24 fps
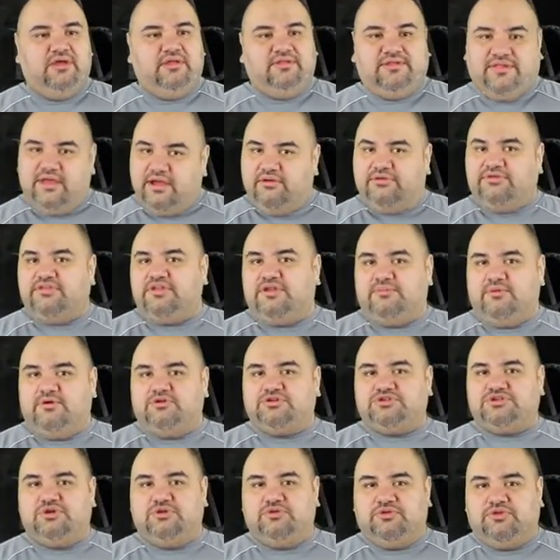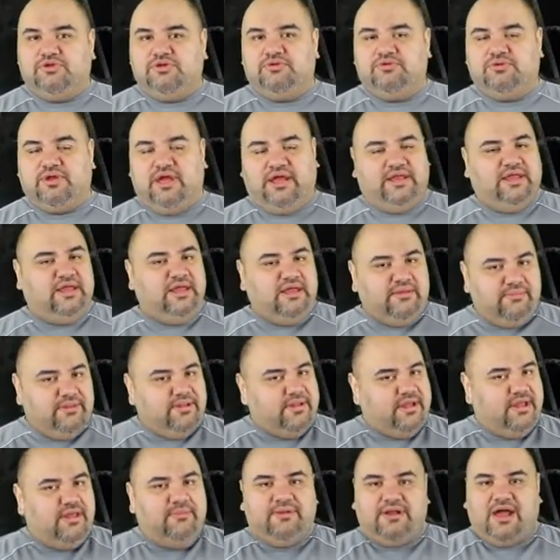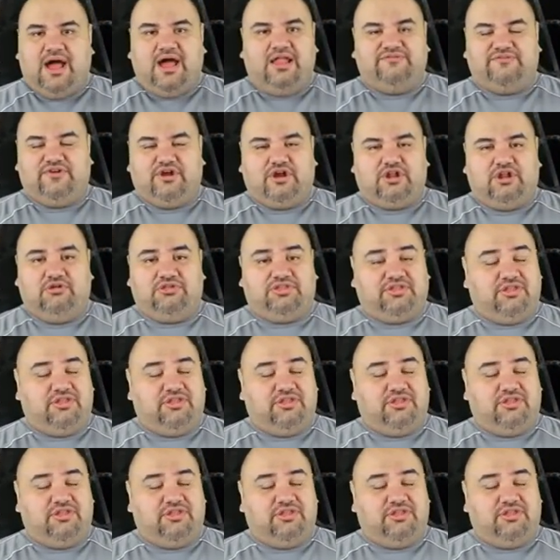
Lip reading: Diggle's an emotional dude, and him and Oliver are close.